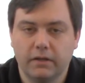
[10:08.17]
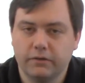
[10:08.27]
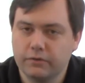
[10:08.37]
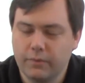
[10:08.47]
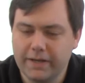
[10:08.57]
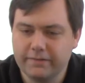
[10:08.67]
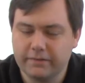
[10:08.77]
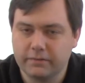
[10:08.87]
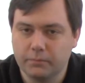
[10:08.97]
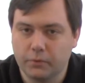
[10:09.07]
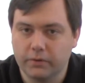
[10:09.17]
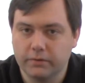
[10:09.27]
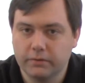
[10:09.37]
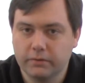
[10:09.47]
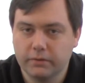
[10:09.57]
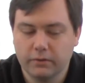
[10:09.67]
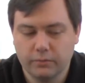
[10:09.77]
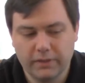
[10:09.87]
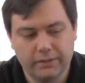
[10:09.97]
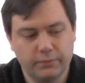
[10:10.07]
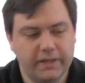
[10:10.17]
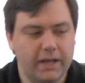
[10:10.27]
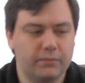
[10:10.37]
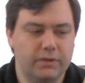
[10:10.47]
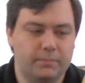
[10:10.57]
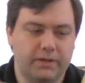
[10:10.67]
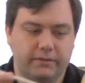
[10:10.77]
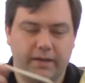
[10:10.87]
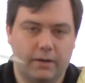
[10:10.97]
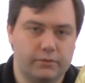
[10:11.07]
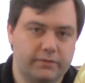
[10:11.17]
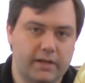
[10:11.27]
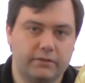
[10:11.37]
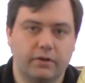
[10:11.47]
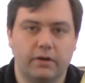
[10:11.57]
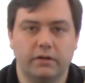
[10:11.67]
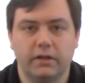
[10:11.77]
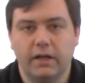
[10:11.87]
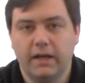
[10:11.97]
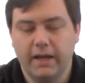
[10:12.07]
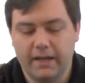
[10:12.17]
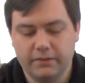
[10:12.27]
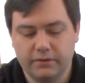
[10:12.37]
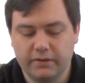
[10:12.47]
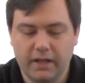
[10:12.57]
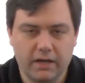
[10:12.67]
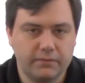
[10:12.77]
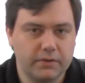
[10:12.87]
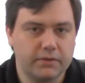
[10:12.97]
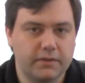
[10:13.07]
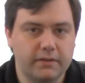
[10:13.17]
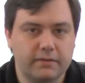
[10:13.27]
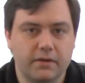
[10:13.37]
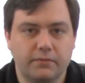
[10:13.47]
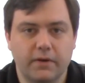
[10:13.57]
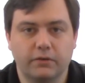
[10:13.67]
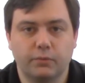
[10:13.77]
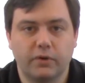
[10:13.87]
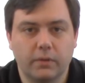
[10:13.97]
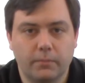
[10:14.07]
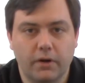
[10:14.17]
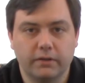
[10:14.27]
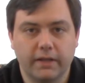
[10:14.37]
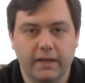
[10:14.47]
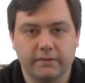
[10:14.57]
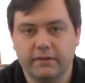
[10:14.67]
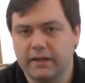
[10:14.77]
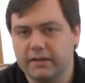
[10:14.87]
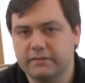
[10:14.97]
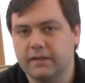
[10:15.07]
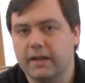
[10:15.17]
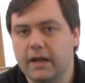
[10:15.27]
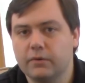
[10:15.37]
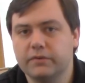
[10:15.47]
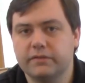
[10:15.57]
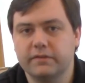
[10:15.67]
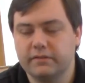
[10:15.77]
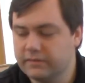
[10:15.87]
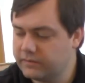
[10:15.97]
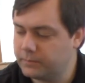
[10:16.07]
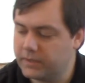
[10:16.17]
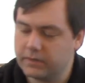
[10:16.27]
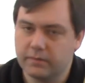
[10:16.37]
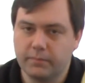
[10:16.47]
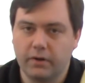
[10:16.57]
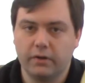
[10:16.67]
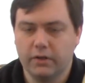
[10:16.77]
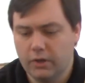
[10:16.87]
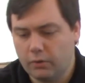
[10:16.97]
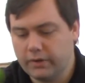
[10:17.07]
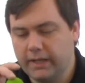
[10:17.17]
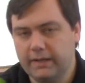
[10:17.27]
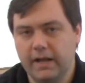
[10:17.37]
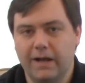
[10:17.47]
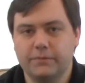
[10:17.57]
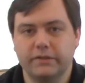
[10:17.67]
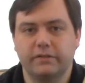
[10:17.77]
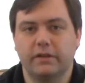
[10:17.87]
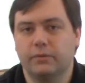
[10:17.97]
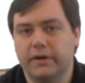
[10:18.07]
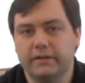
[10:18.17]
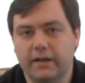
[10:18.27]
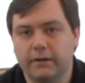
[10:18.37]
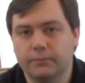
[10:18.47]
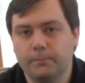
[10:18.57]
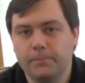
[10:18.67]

So why is this important? Well, we can't really build towers that tall, and there are a lot of other things that affect where a ball lands. Like I said, air resistance, spin on the ball, or hitting objects on the way down.